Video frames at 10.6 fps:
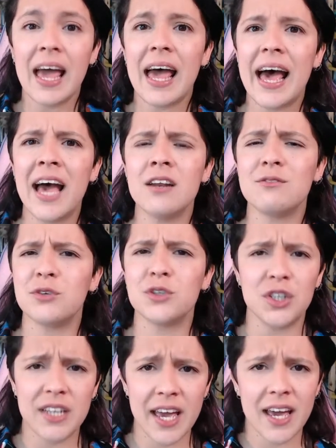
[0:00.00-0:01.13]
And for
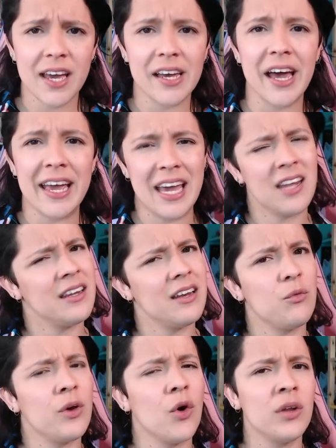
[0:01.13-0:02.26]
today, again,
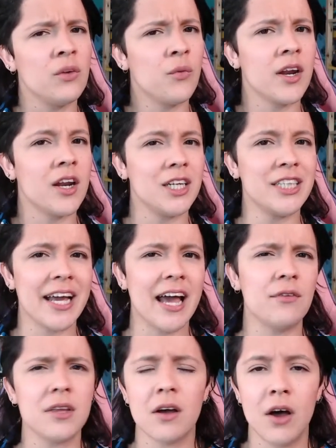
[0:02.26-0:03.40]
we only wanted to check out
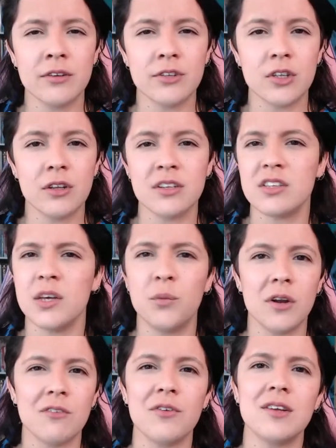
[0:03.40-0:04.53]
the console and see what
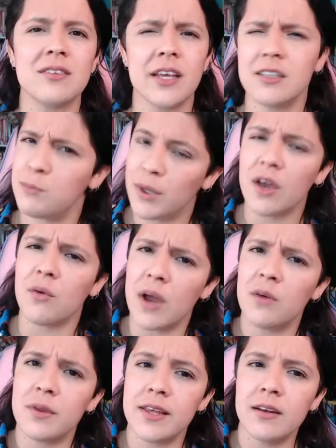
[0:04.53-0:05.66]
it feels like to play around
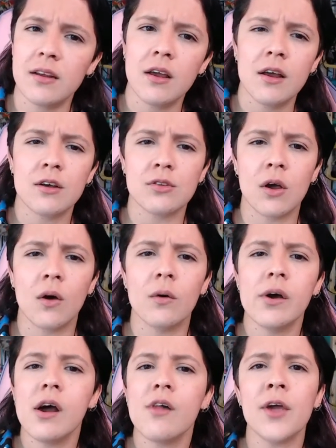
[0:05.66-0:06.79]
with it. So
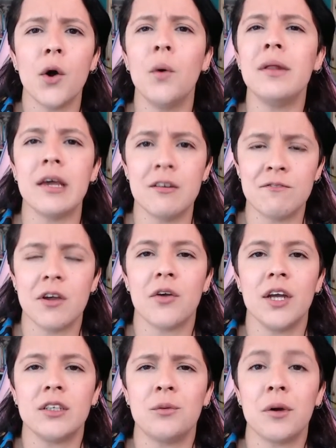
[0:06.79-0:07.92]
the only
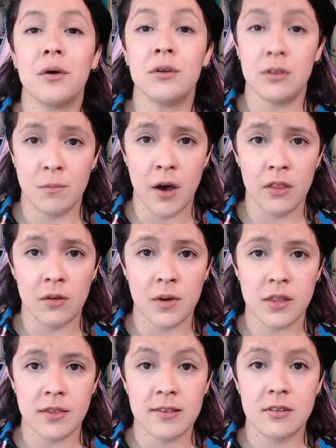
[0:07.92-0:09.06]
configuration we're going to bother with
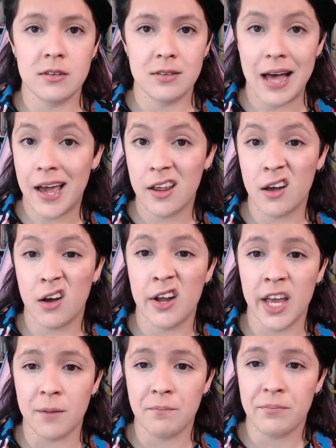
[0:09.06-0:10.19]
is just adding our name.